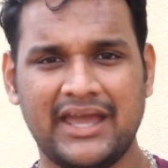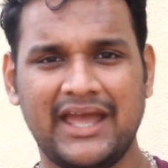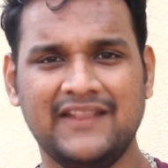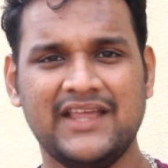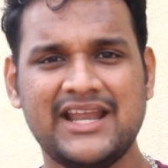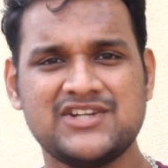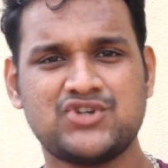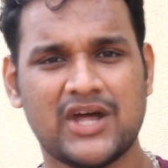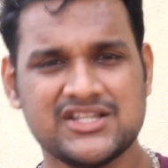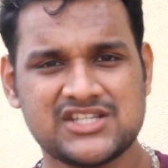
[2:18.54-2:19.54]
and then I
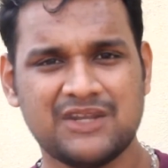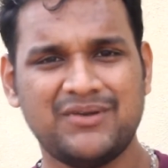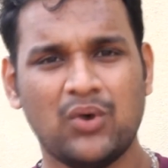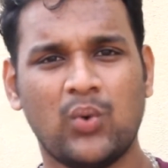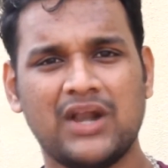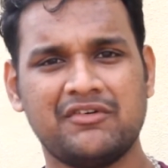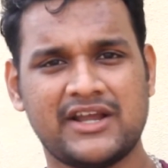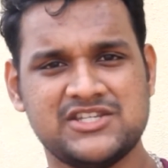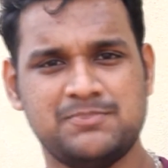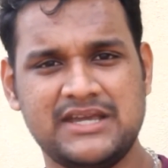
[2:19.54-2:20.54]
transcript whatever
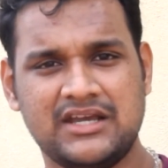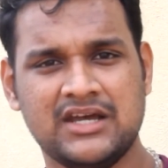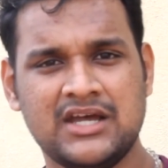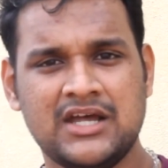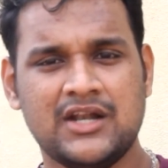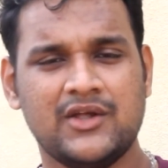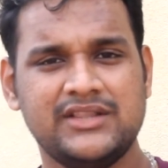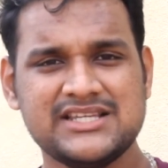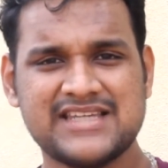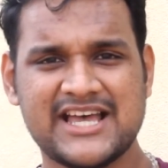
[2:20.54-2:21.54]
I speak. Now
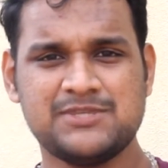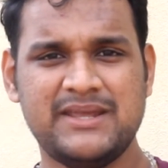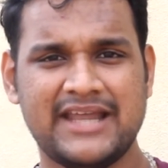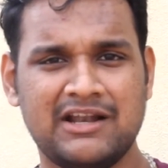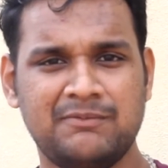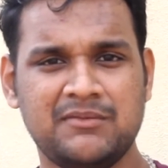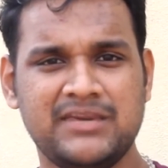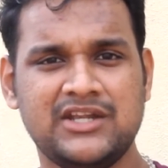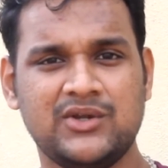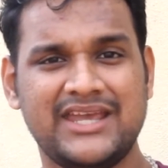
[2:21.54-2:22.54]
this has been helping
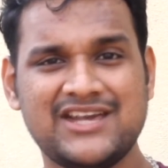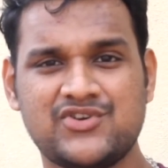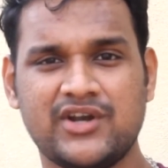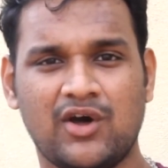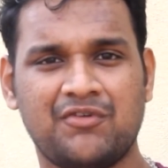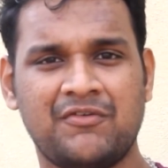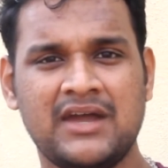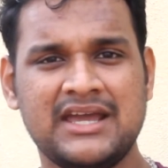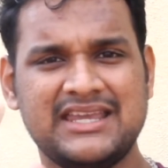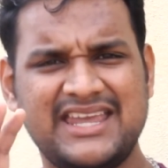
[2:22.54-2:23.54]
me to get rid of
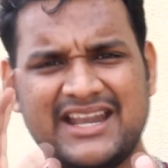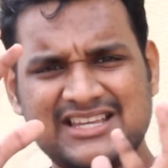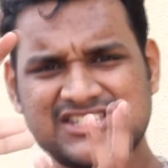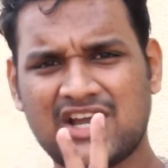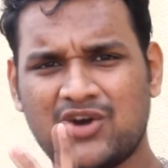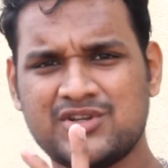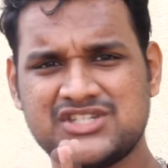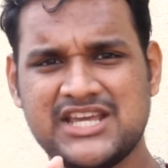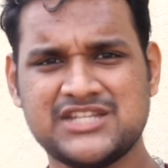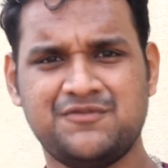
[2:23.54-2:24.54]
getting stuck on
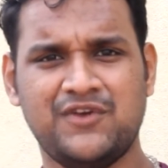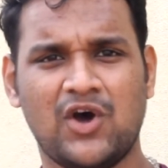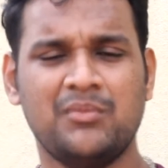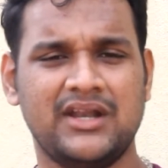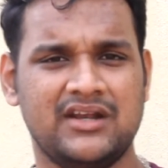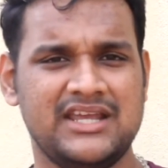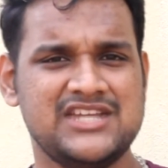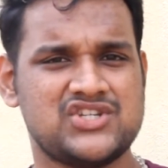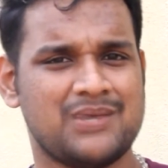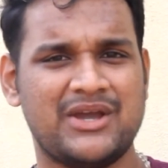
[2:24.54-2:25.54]
stage phenomenon
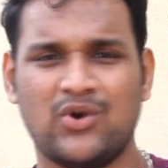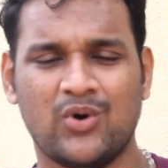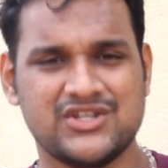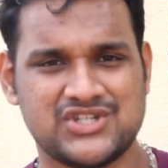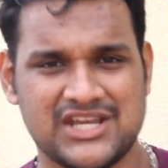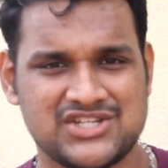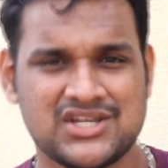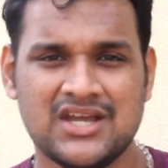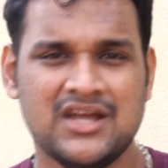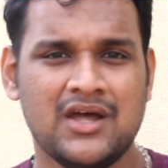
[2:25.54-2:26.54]
each time I go on stage.
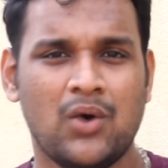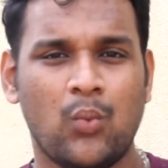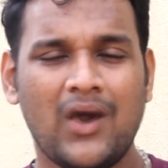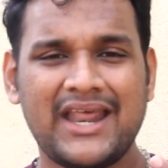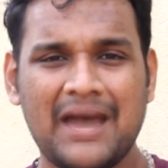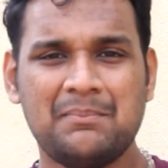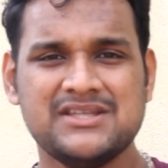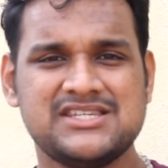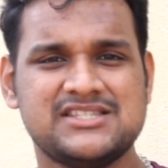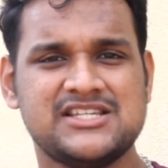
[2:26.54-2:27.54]
What
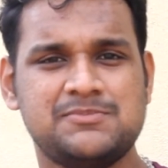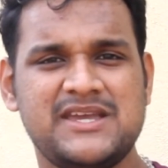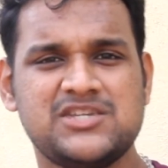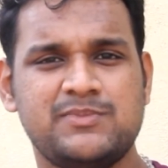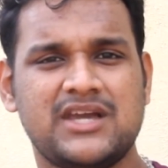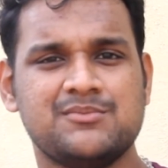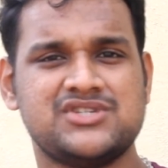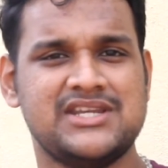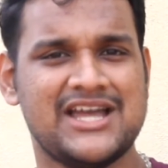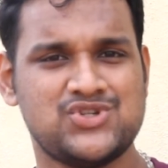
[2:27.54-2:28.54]
happens is the speech
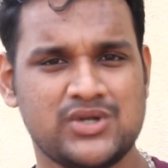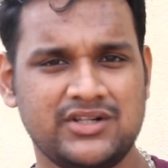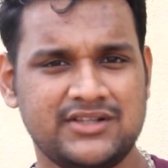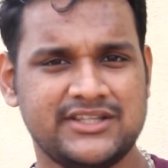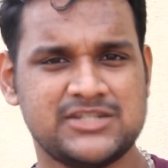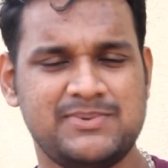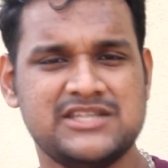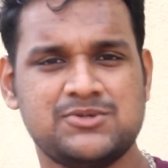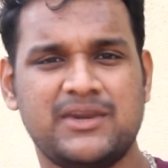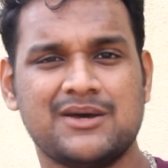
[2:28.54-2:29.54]
becomes natural, the
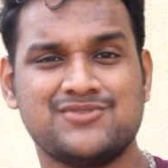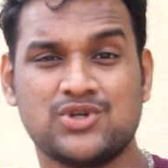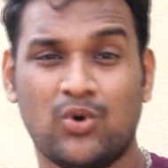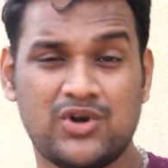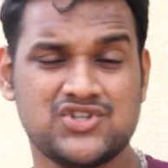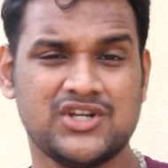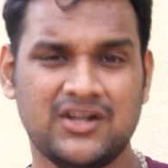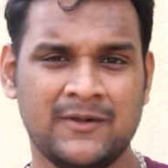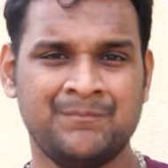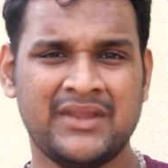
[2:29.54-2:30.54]
speech becomes
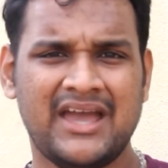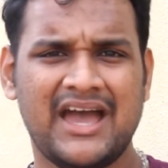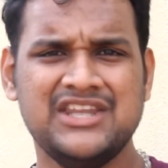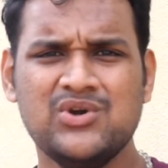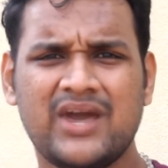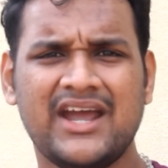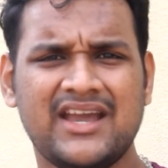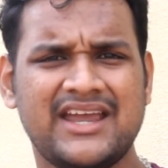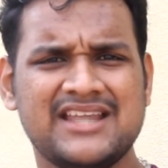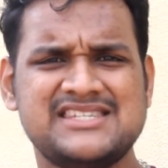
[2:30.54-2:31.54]
original, and you kind
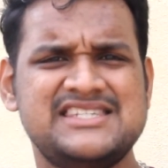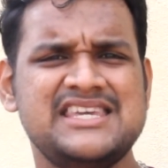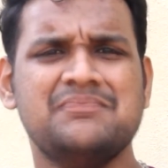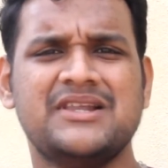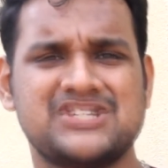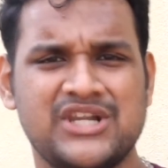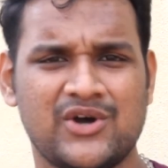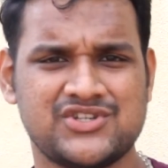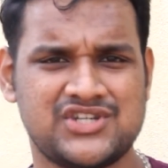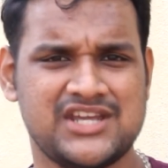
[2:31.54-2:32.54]
of get it seamlessly
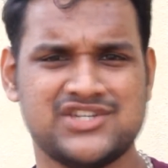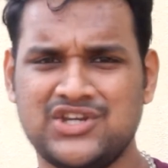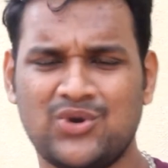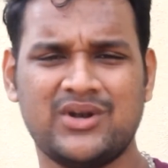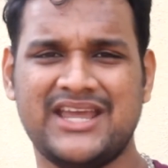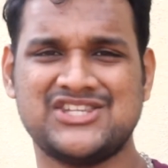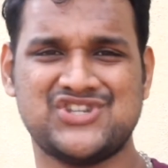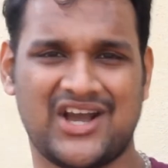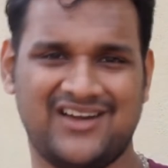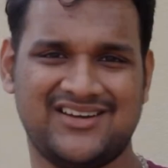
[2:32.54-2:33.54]
on stage and you don't get stuck.